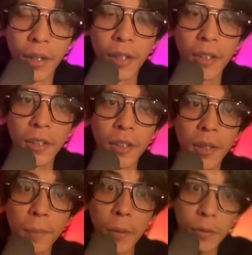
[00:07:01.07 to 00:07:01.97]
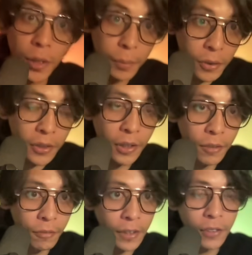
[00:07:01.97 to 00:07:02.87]
Hanggat hindi pa tapos ang
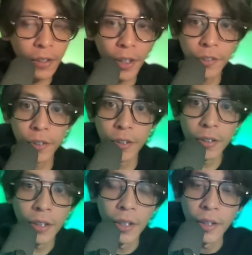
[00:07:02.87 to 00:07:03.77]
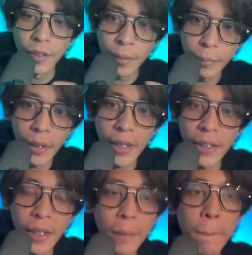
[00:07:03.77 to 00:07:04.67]
investigation, the
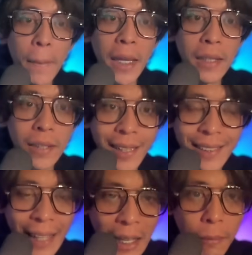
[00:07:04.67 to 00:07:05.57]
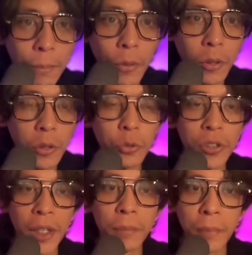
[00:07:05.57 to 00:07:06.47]
body may not able to
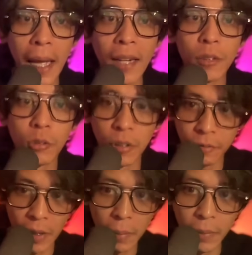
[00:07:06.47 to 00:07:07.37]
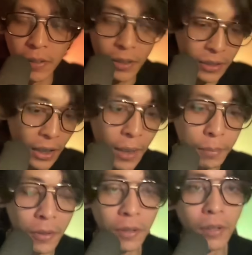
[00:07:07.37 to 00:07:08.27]
send back to the Philippines. Kasi
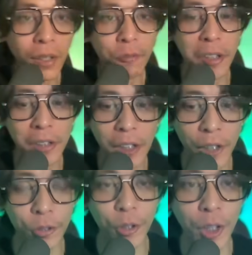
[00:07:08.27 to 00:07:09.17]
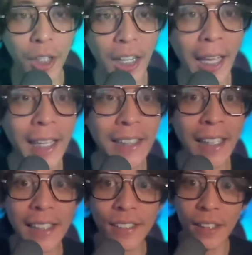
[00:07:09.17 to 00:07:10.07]
nga po, investigation yan. And
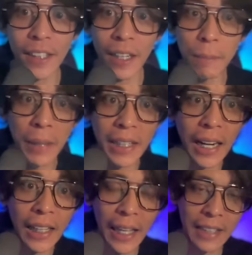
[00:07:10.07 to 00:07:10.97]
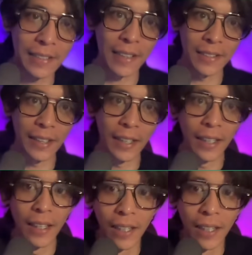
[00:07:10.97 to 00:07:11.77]
it's a criminal case kasi.